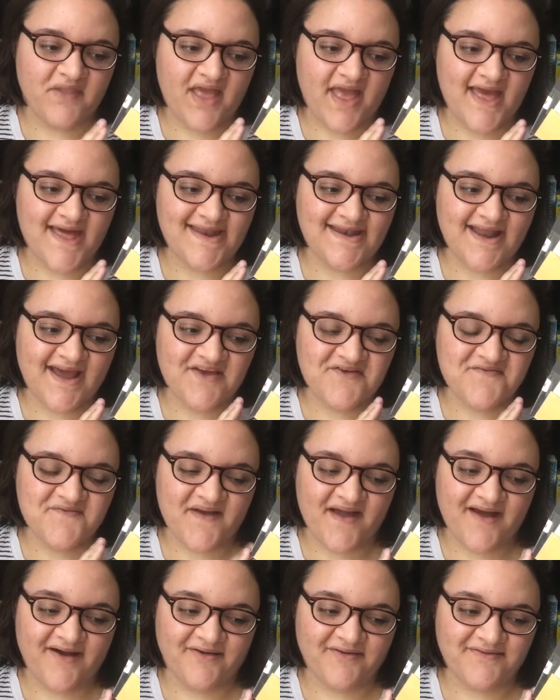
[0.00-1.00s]
And I
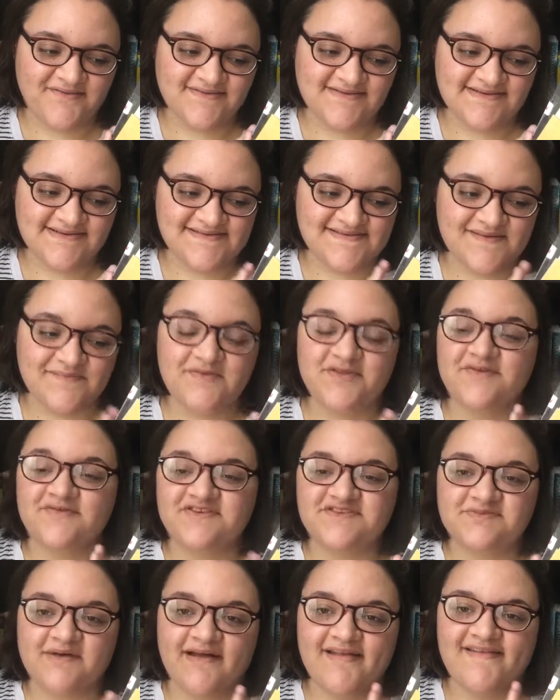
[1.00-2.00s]
found some of the
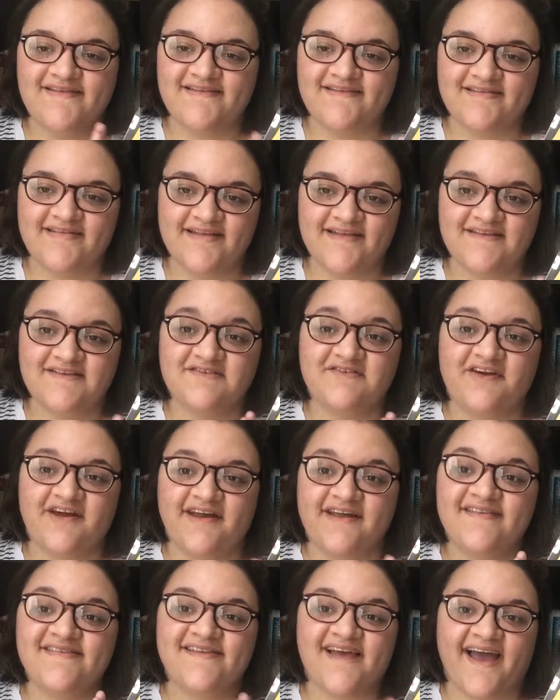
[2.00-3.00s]
responses in this
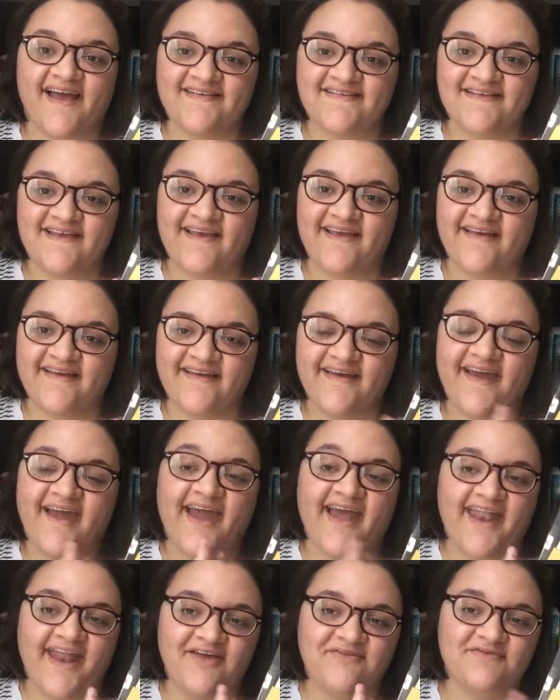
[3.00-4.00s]
very sassy,
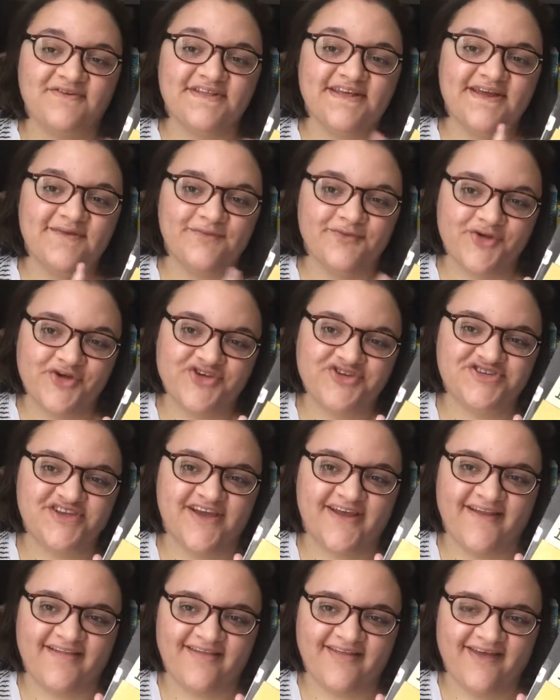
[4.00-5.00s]
and I really
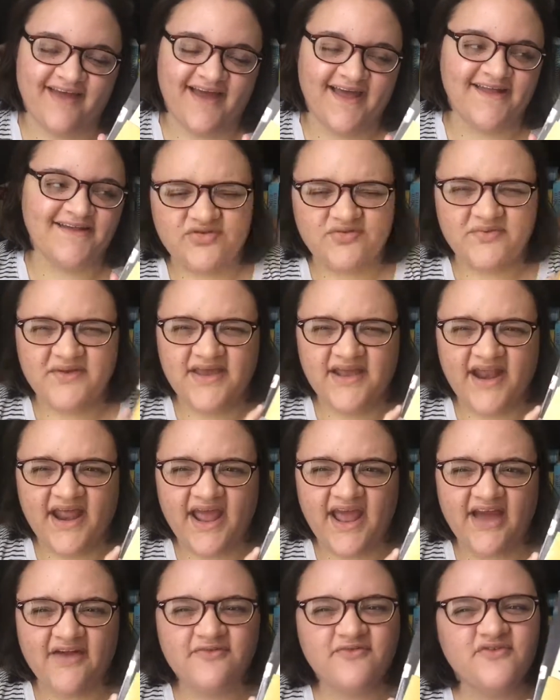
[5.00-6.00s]
appreciated that.
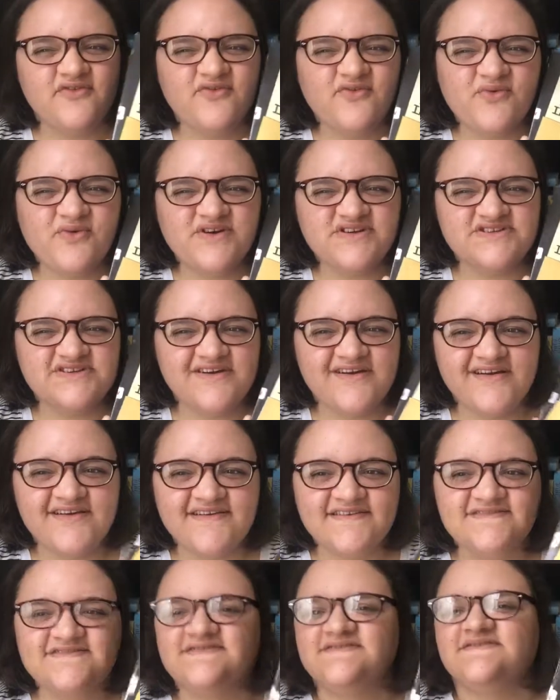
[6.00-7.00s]
3.5 or 4
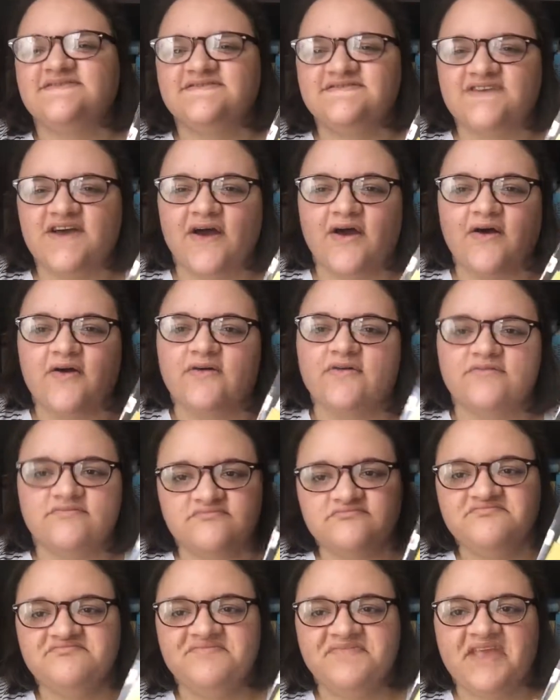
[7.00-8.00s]
stars, so
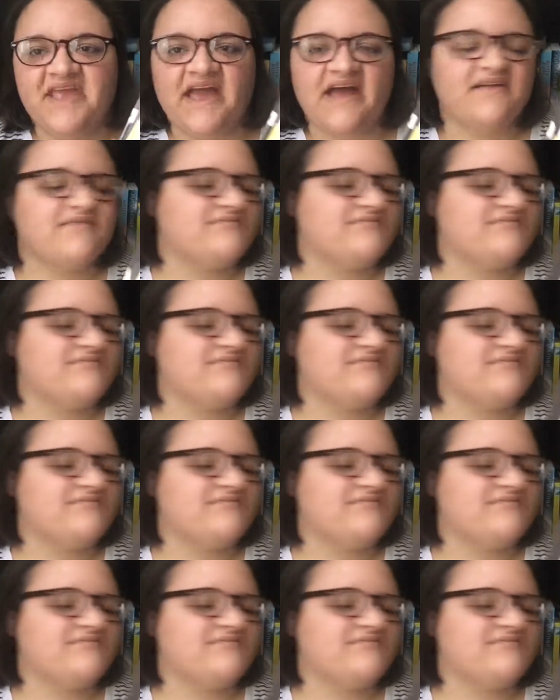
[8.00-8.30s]
yeah.